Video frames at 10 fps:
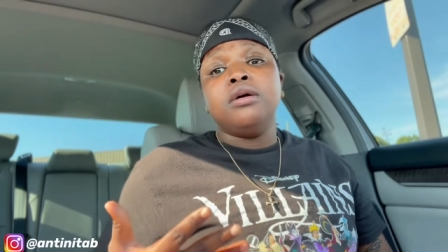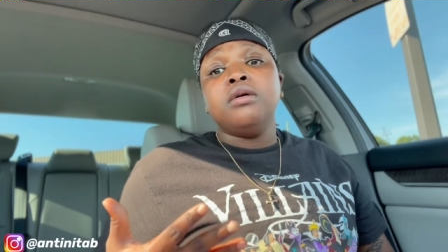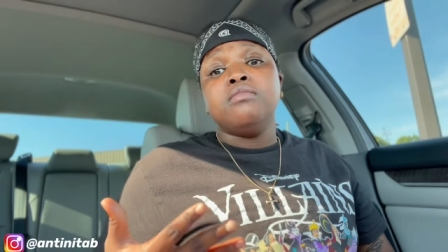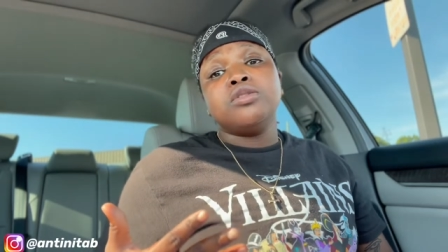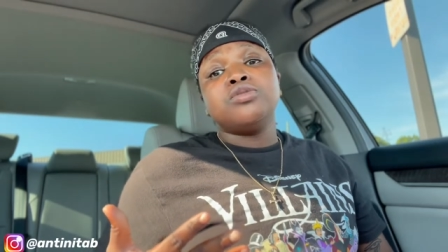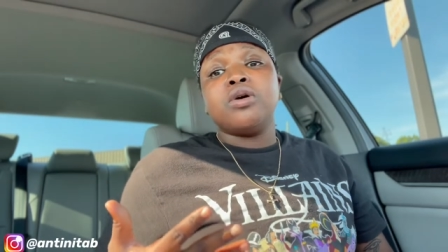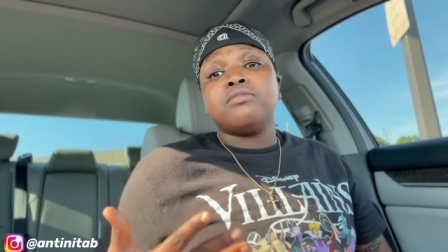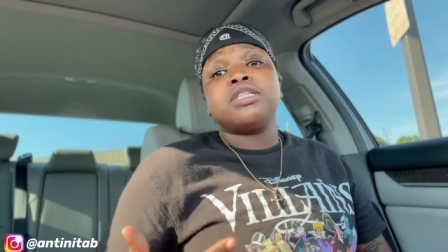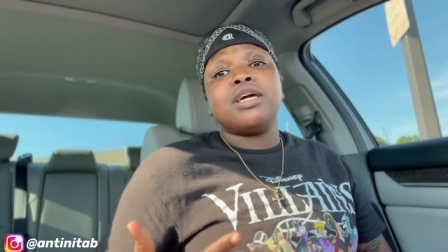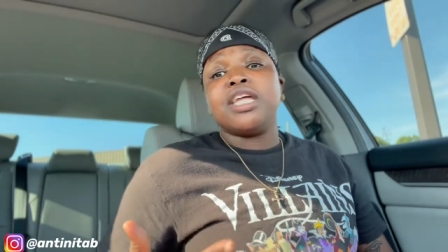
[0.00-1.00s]
but you know what I'm
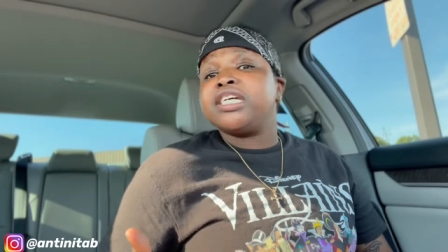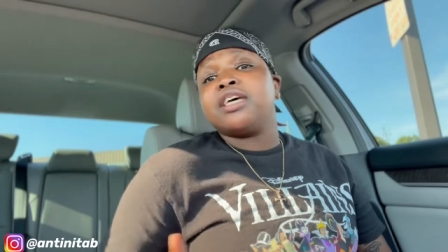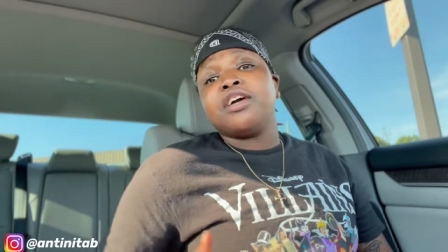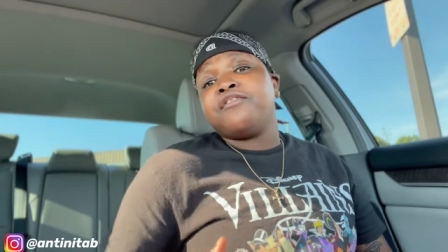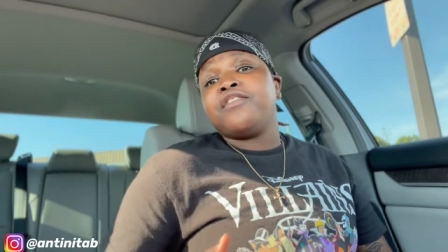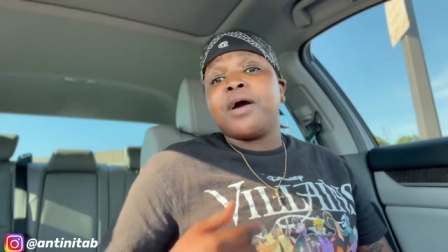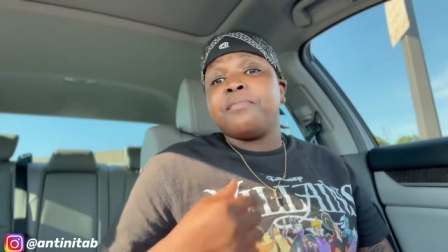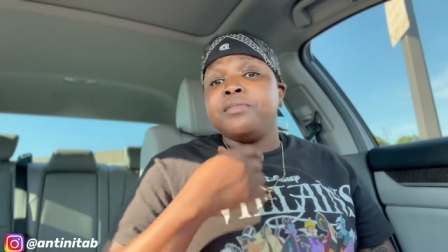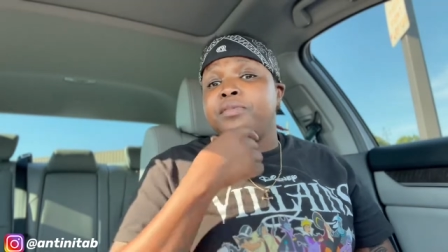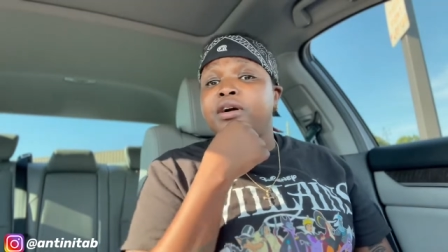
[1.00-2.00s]
saying they say the fly
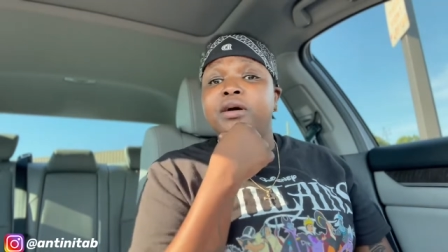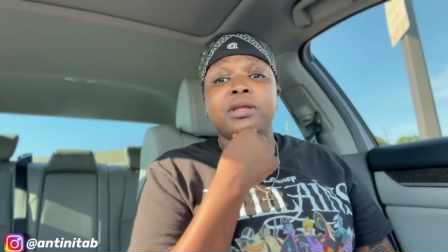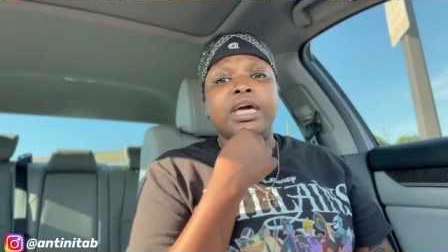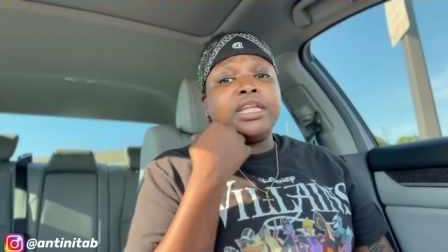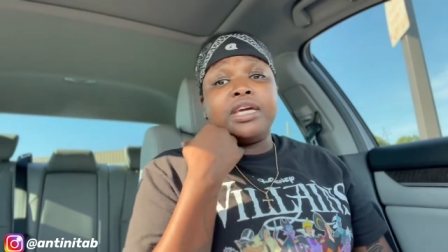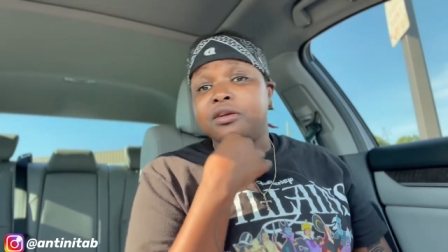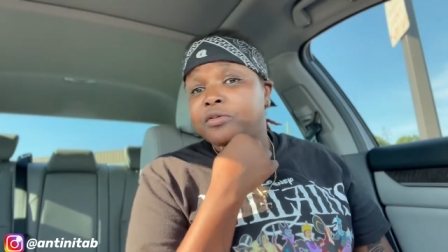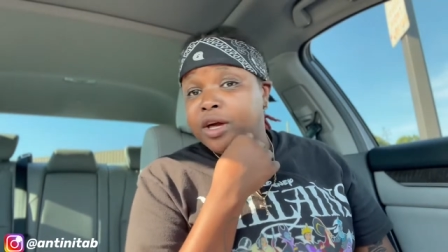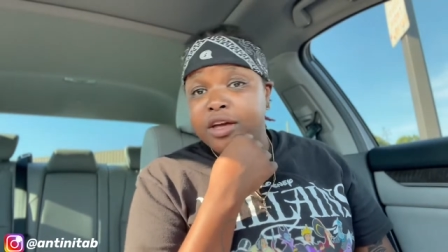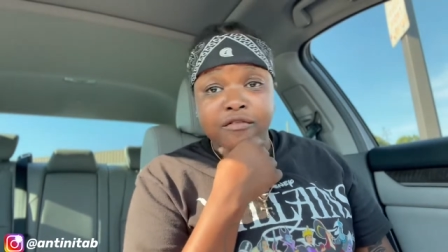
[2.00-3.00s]
people come late
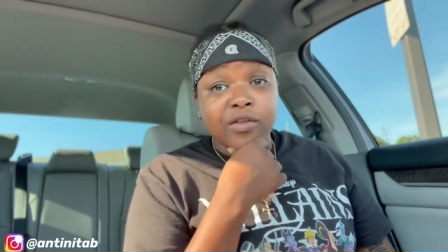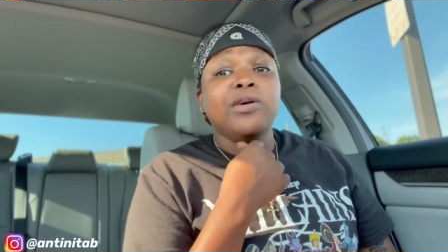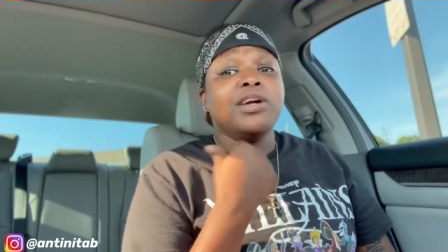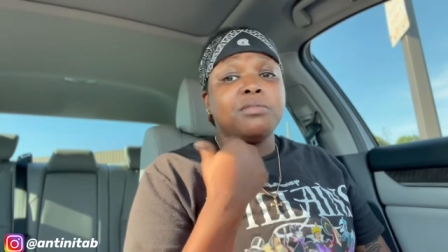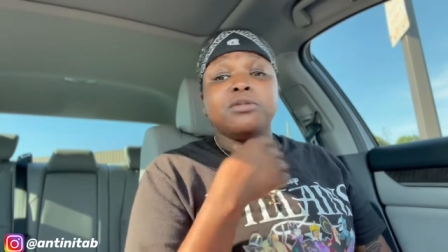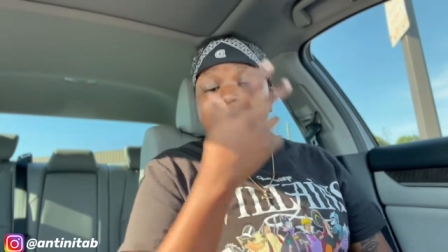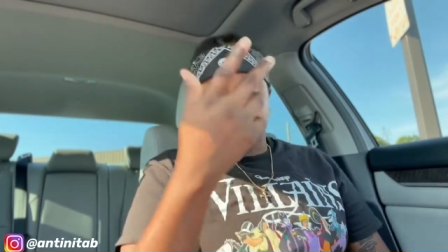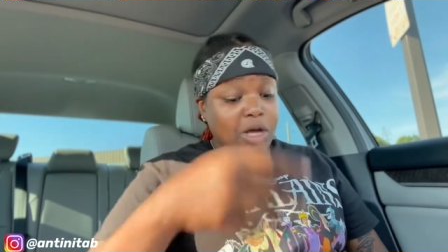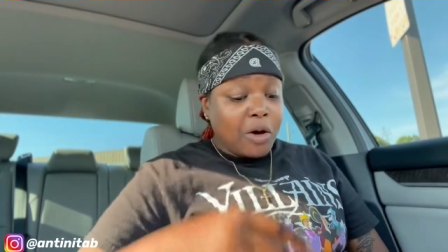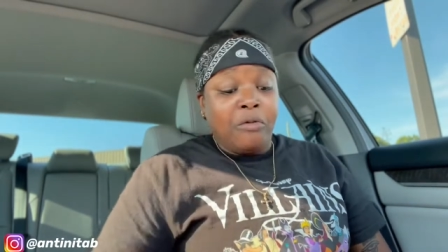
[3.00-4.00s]
anyway if you hear me
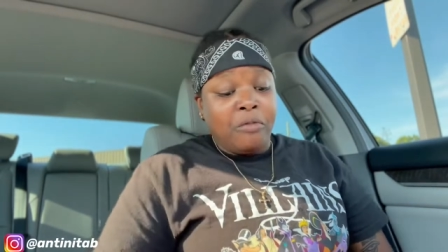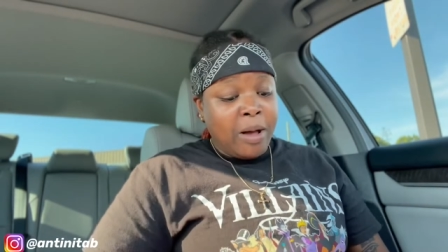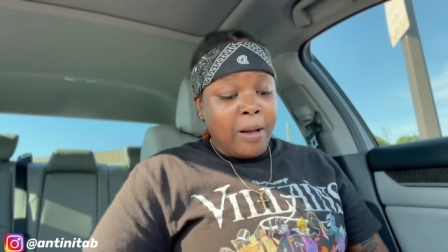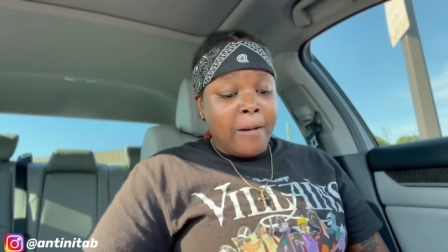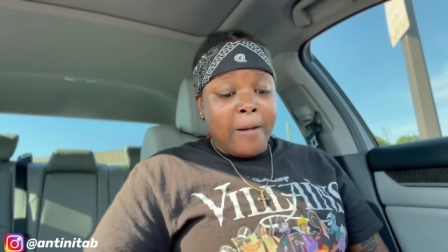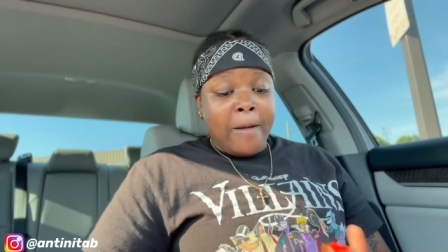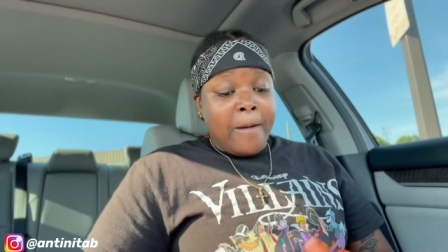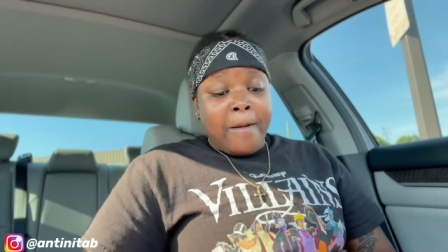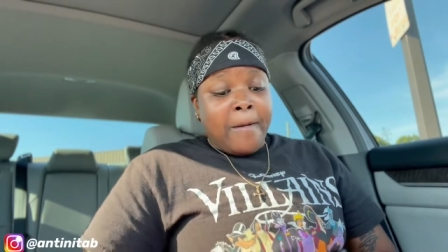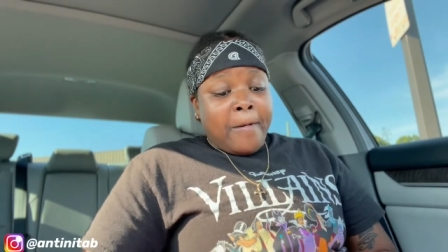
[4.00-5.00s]
so
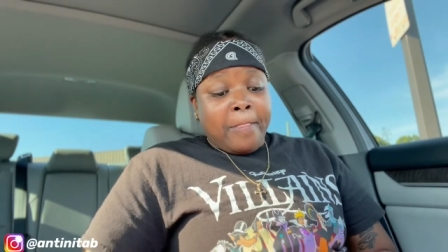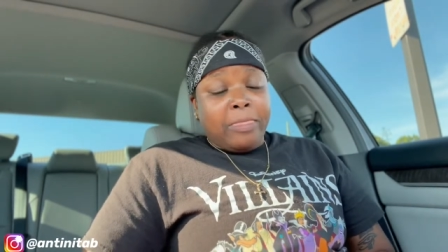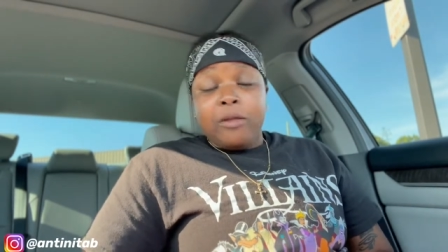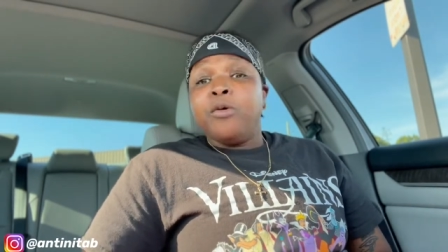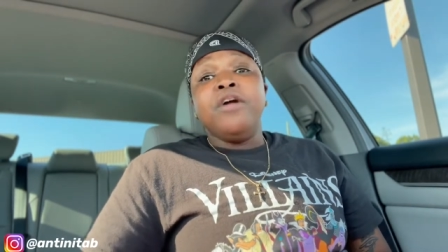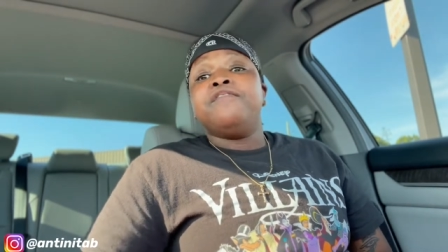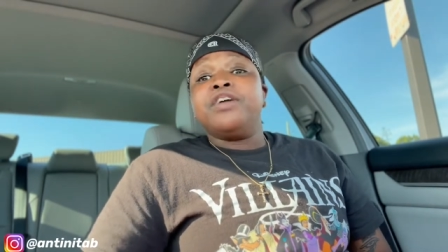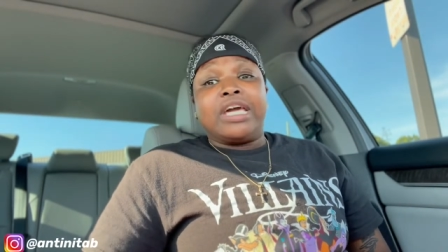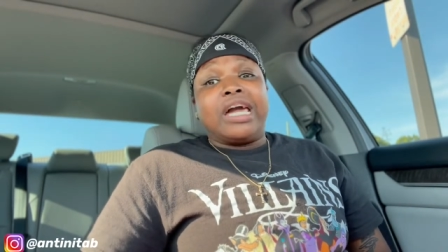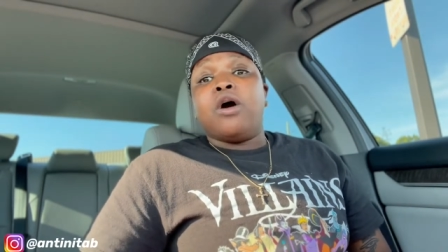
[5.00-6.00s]
we
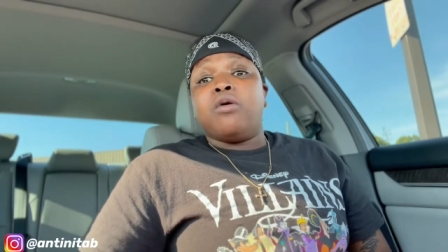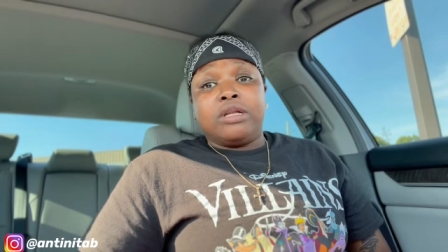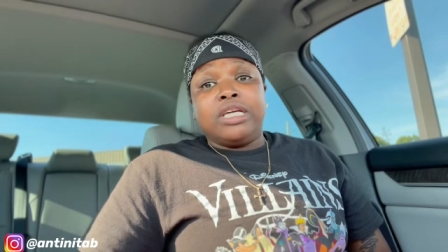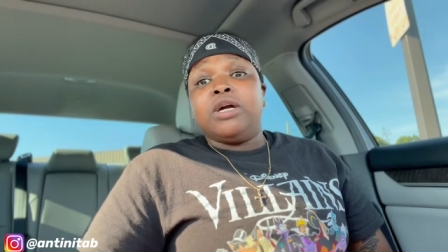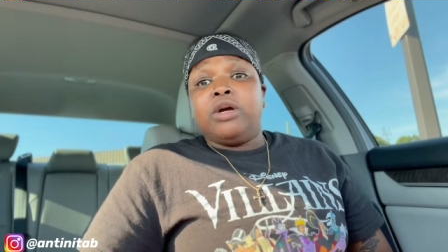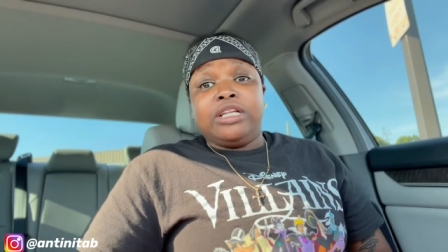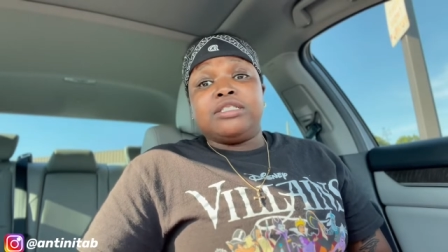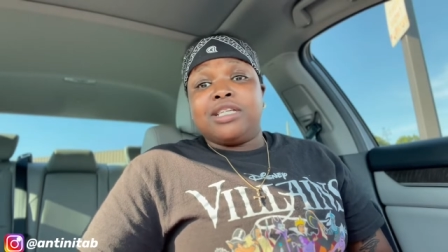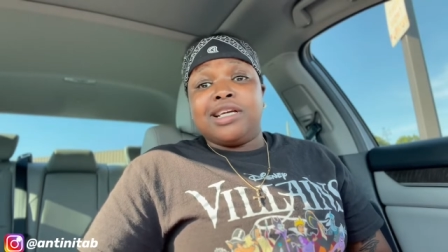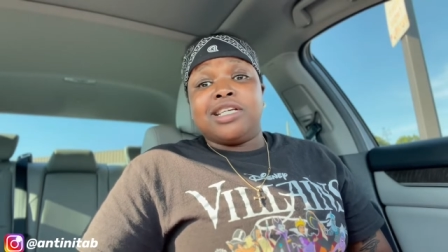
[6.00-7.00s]
finna go and get
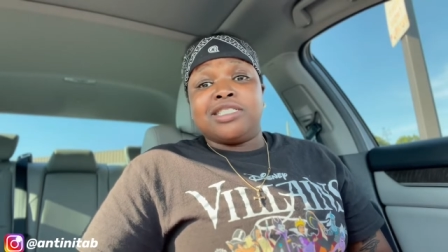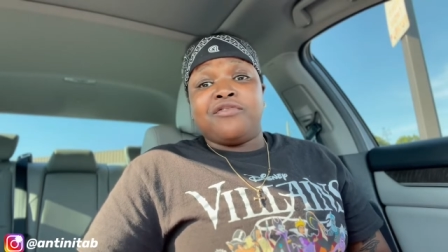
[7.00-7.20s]
into this